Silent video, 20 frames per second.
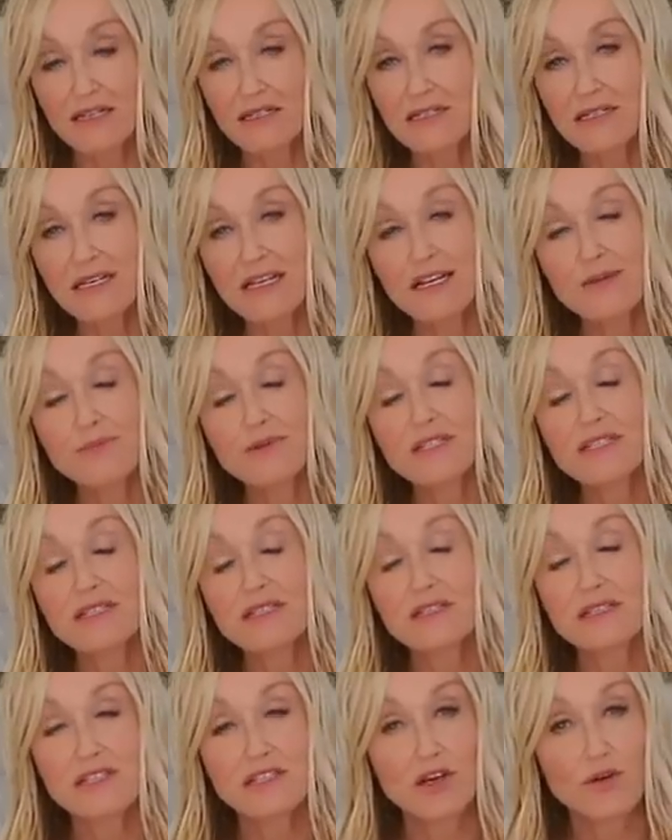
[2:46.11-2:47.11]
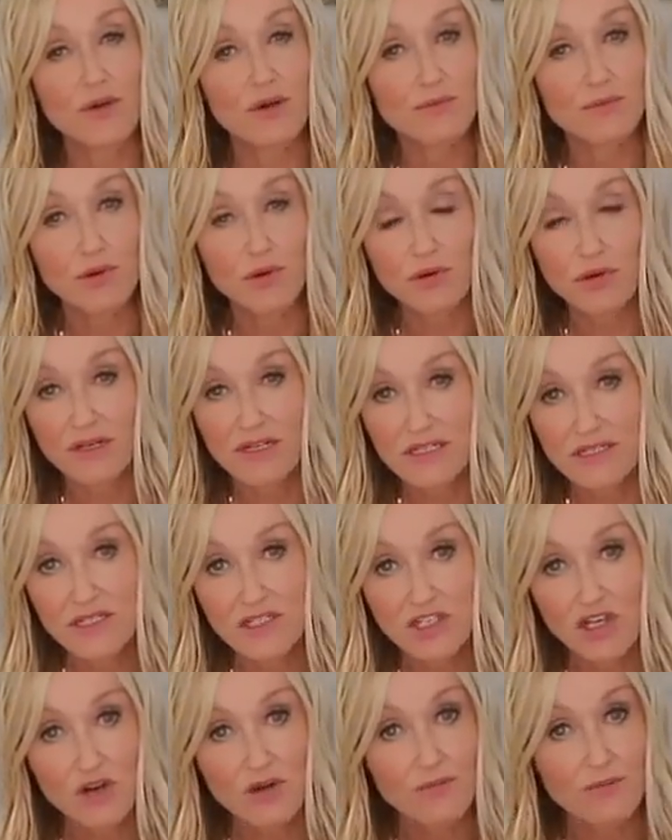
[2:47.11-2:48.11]
Because sleep is so important. It's
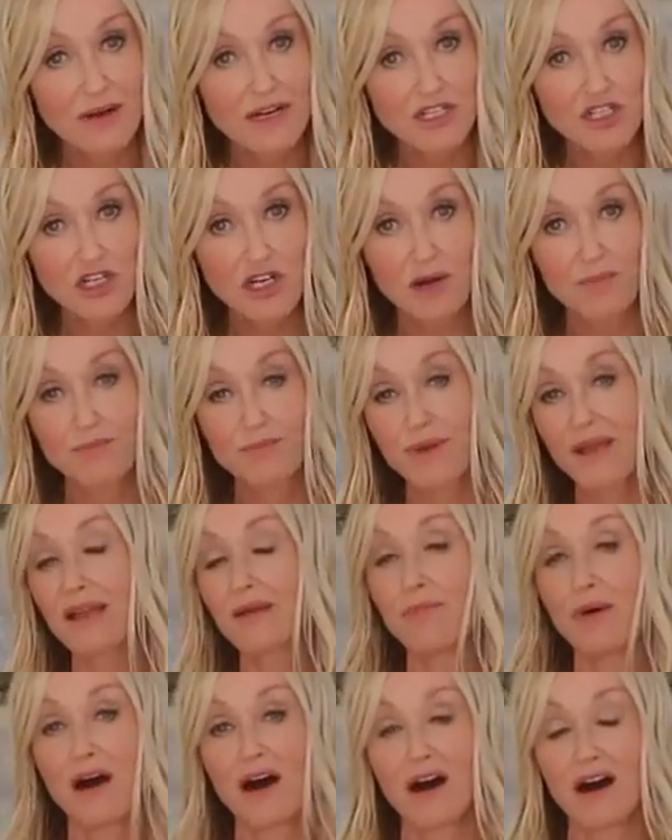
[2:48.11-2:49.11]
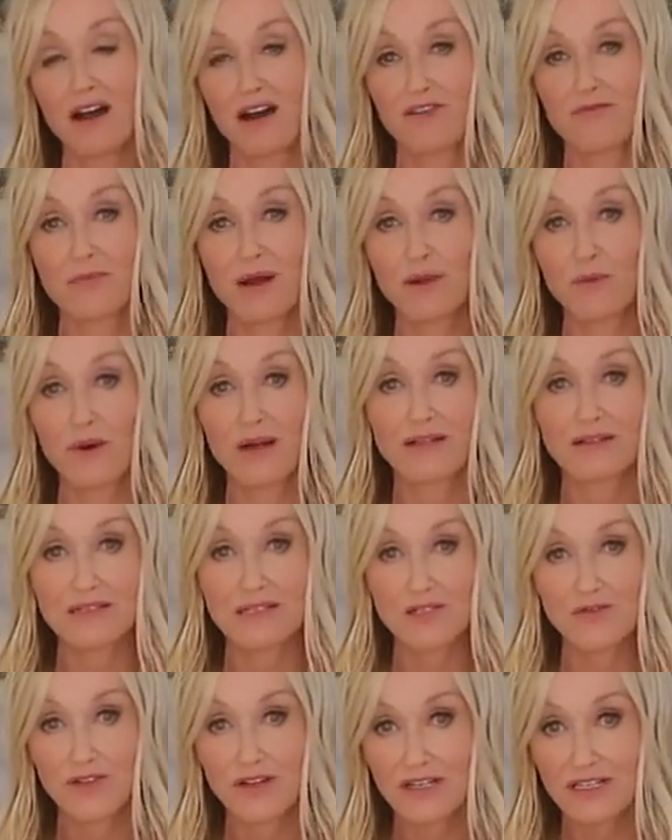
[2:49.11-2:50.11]
so much a big part of my
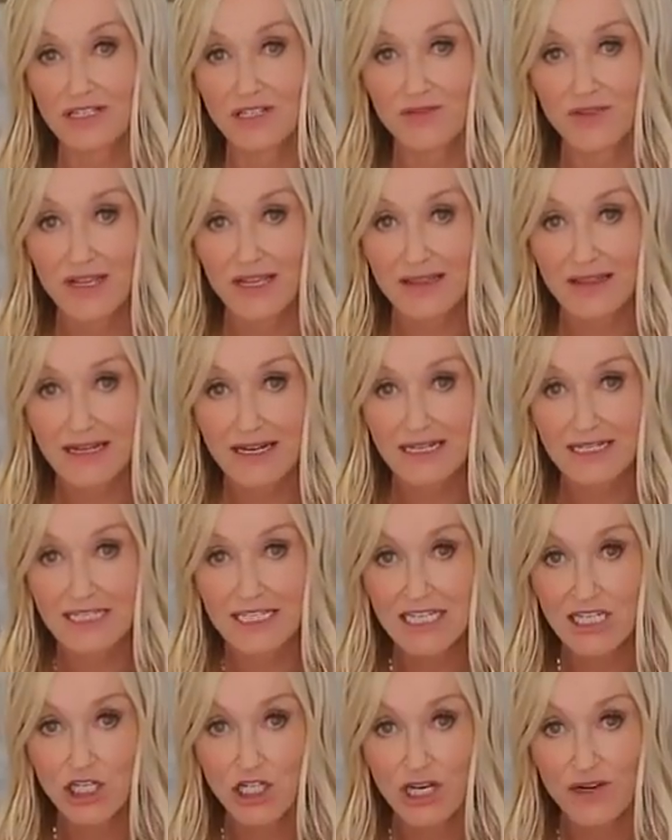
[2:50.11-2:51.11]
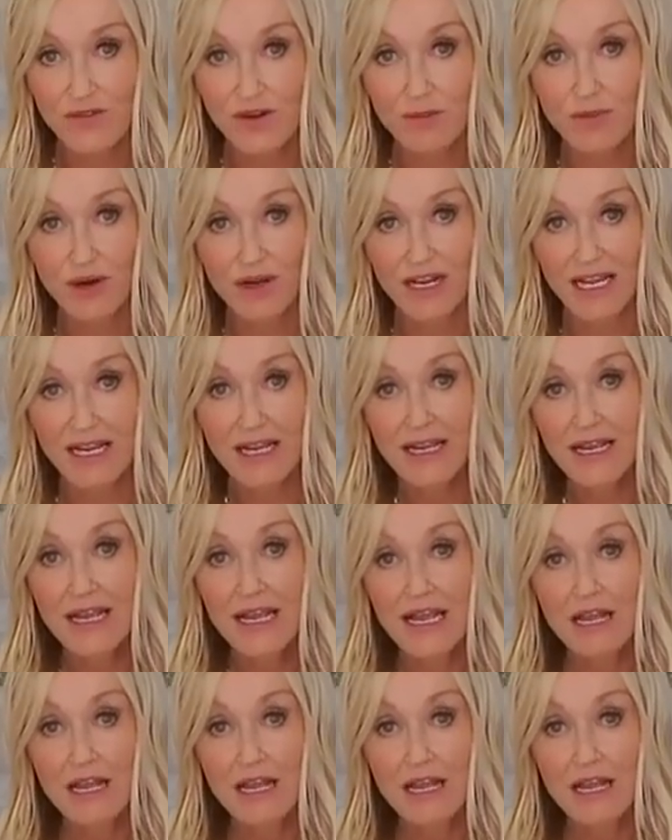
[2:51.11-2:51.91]
wellness philosophy that I teach everybody.